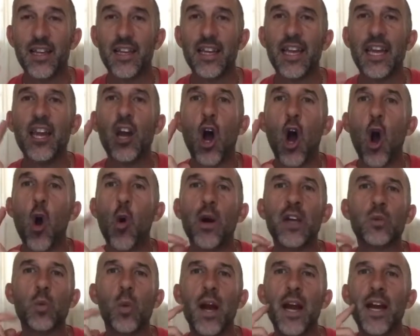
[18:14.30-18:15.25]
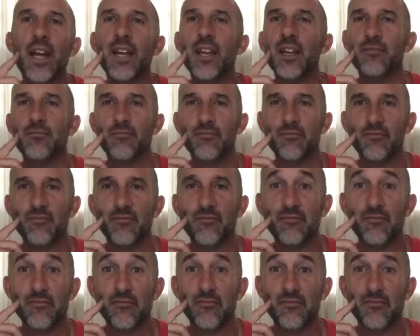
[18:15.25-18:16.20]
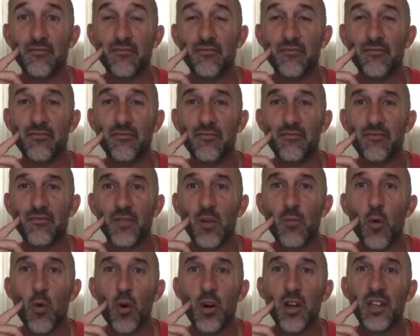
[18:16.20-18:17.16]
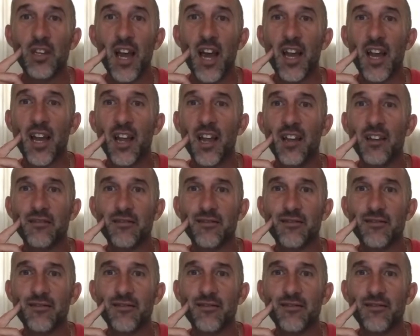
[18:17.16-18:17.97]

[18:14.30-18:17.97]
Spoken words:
He always waited. Good morning, Dada.